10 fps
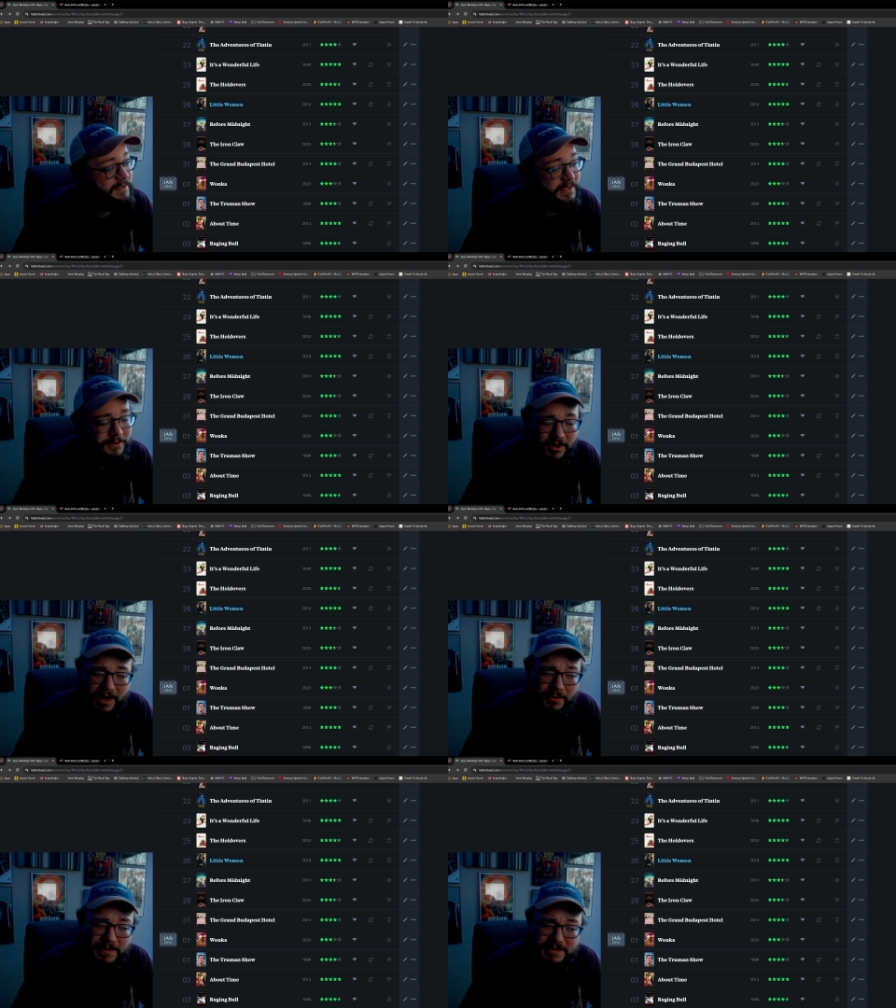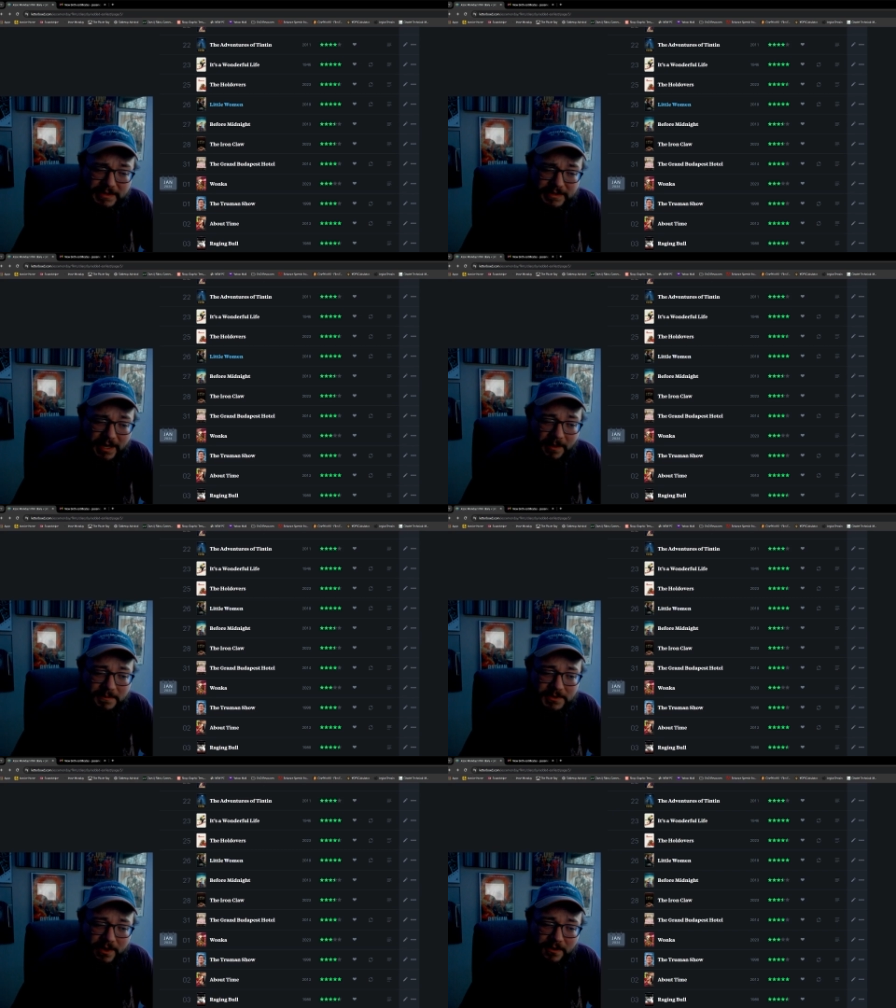Didn't cry once this time,
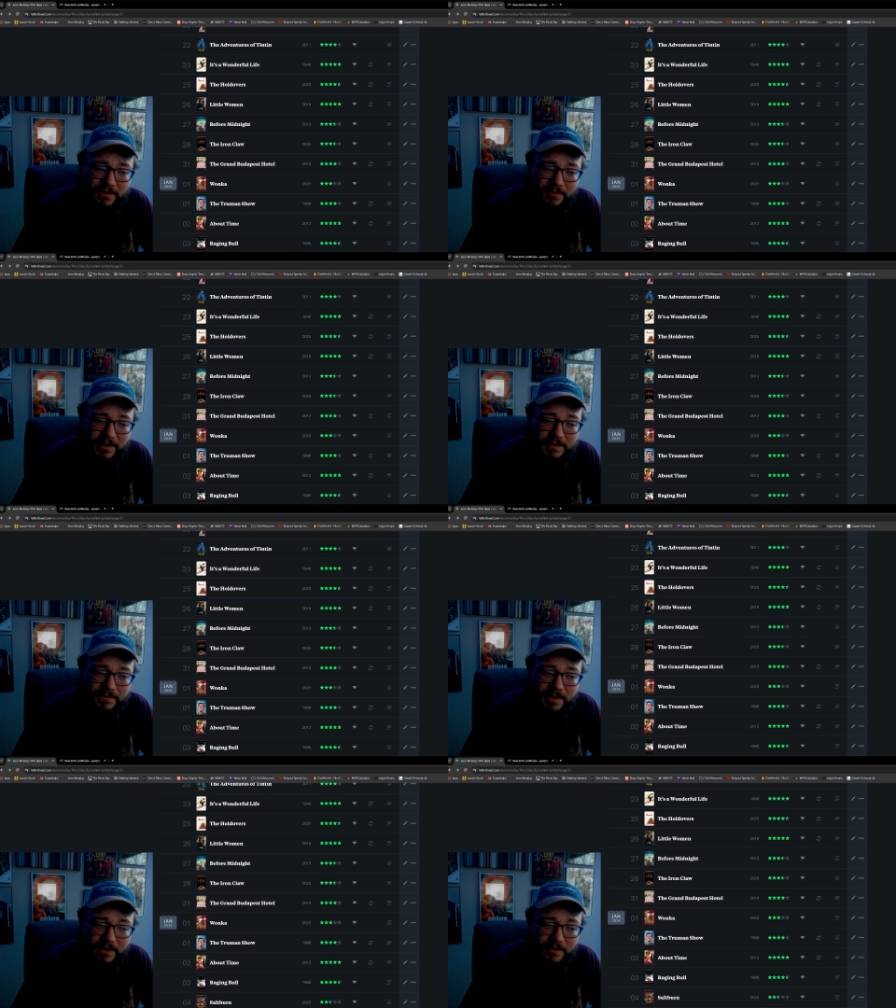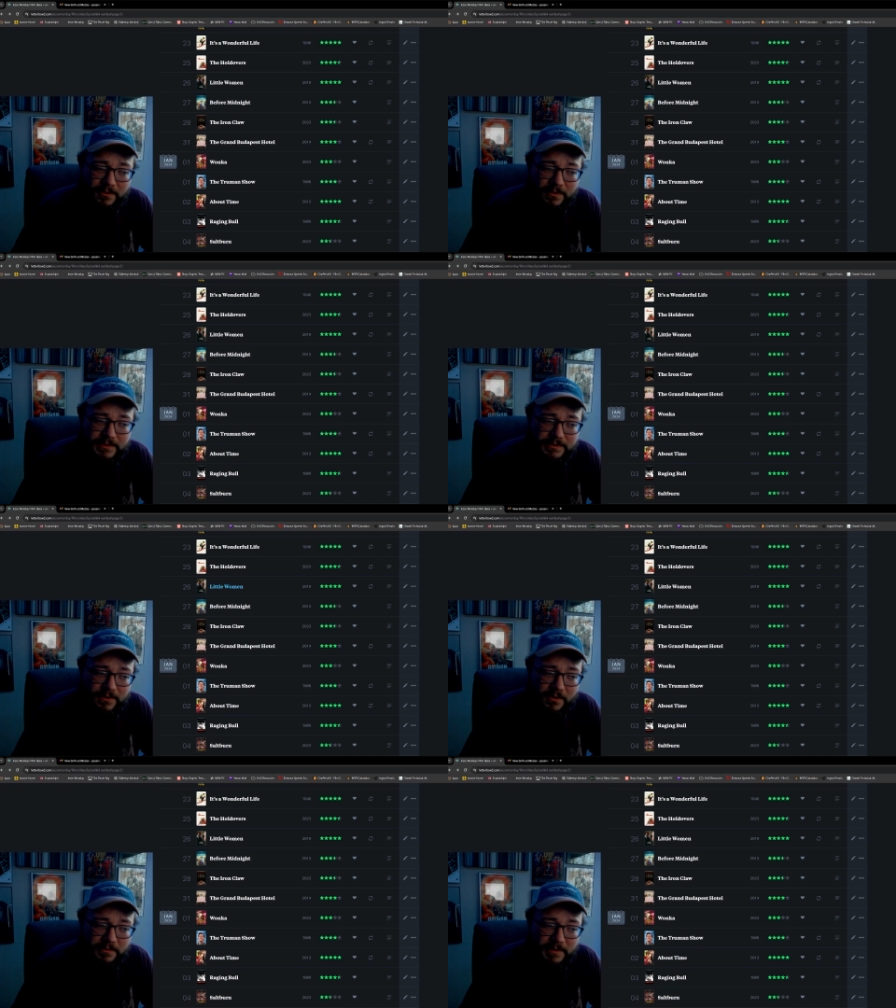so I don't know what was
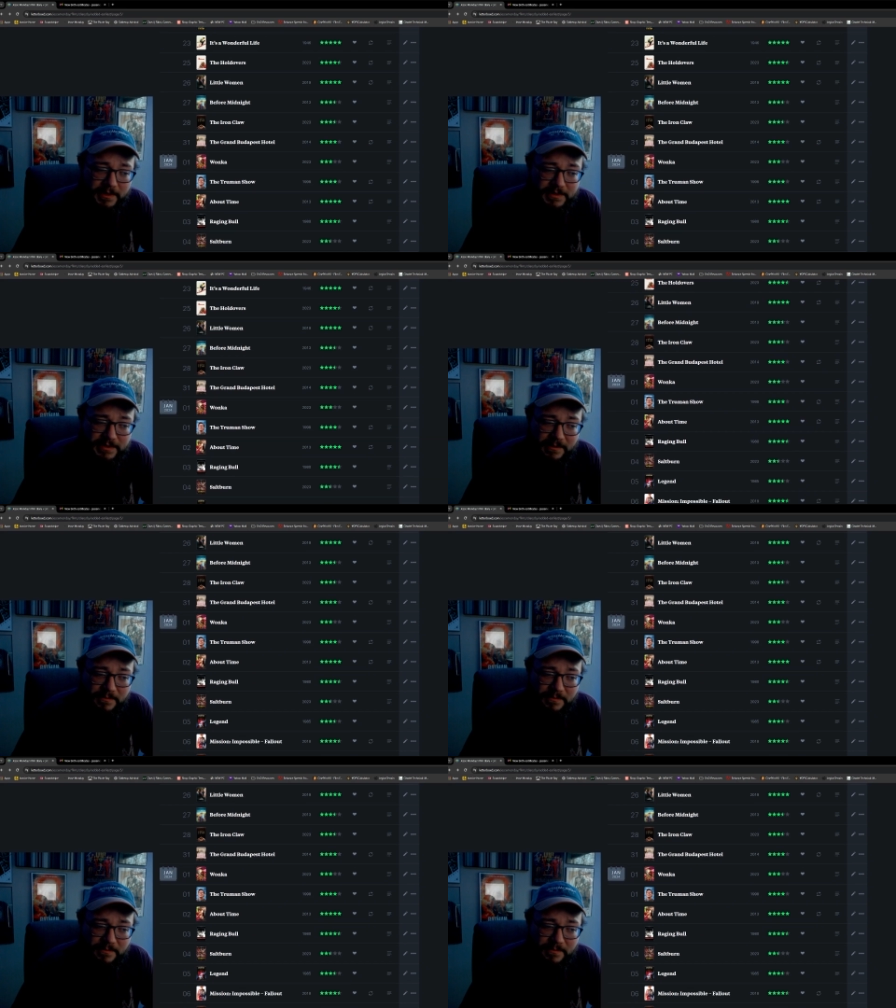wrong with me this time.